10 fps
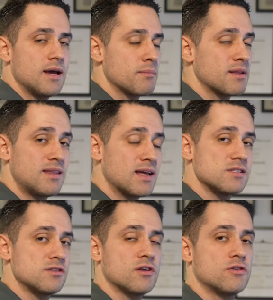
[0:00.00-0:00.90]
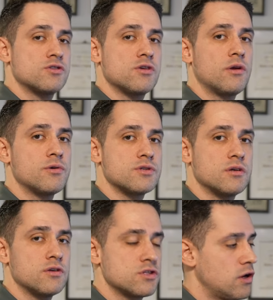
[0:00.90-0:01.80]
But that's not the
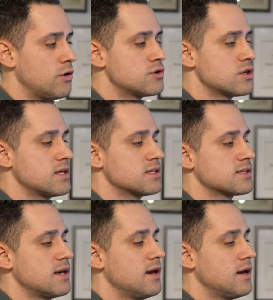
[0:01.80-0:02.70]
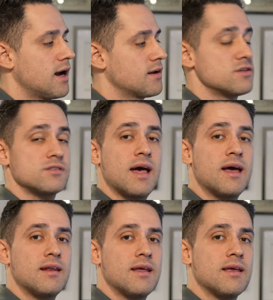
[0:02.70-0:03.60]
solution. The solution is
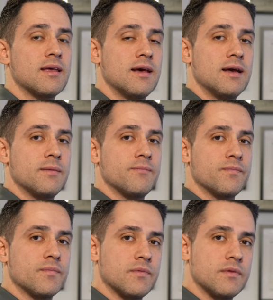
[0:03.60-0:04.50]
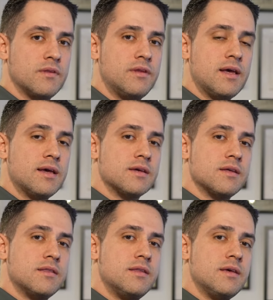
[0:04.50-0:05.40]
understanding the,
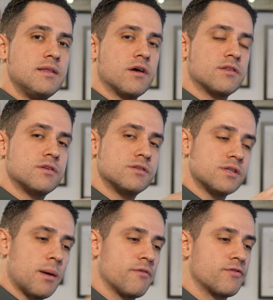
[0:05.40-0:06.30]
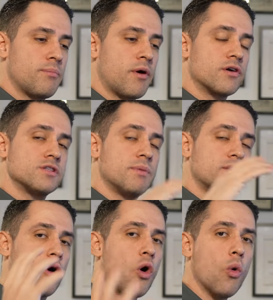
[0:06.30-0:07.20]
the not the sum of the parts, but
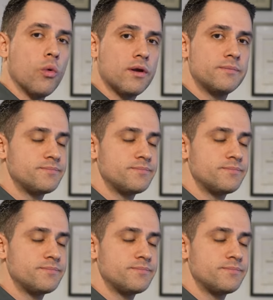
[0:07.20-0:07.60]
the whole.